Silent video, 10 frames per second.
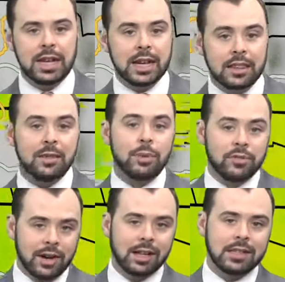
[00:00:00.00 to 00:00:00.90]
and I think we
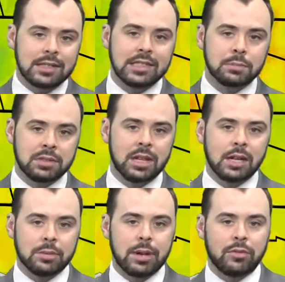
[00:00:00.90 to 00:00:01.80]
finally see some
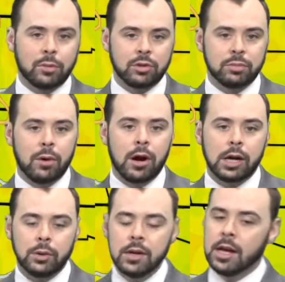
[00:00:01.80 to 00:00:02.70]
sun come out for
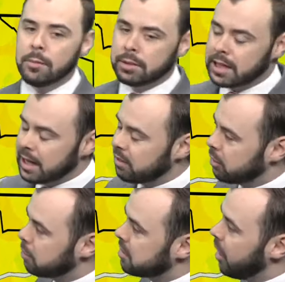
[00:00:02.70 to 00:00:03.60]
tomorrow. But again, in
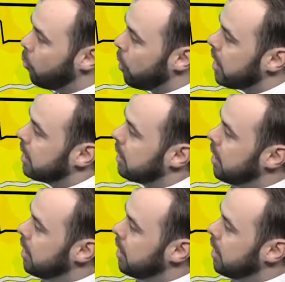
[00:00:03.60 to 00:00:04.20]
terms of that wind,